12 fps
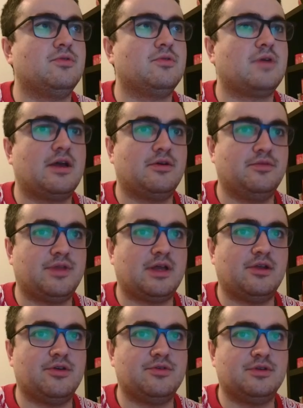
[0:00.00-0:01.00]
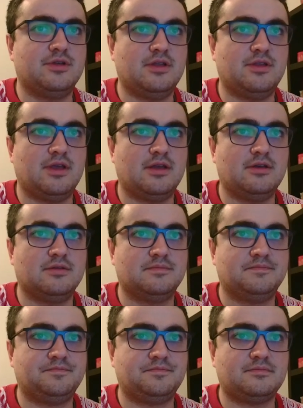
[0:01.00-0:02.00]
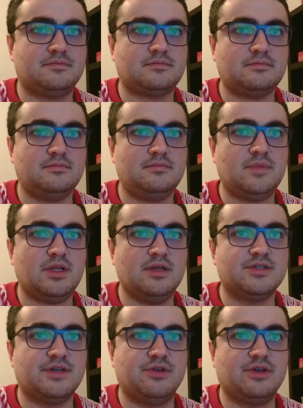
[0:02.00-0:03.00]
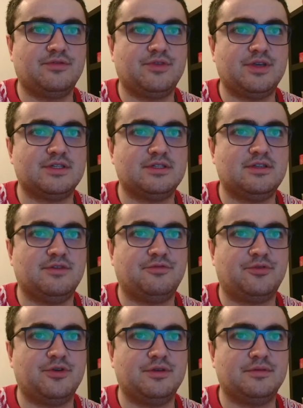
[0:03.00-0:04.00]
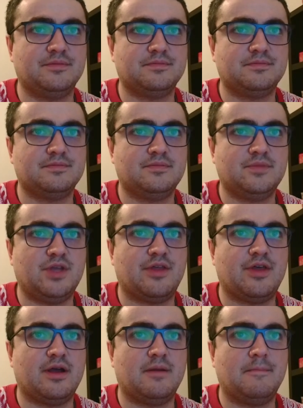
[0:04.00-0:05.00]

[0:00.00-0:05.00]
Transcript: out that loaded in the end. Let's have a look if these are different. Yeah, they are.